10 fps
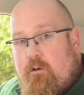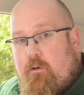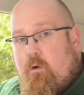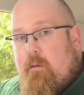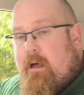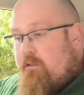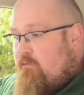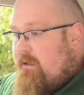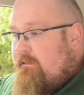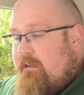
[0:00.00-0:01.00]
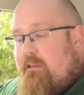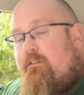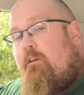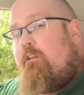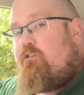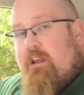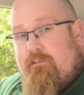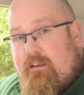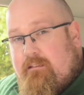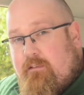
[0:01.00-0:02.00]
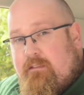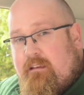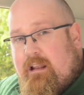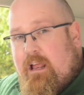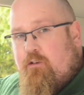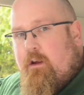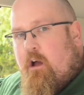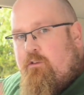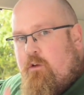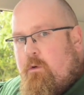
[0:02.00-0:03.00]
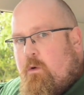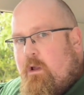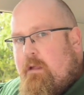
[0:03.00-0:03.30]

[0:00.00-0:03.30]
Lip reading: I talk about the rear seats on the GV70 Electric, I do want to quickly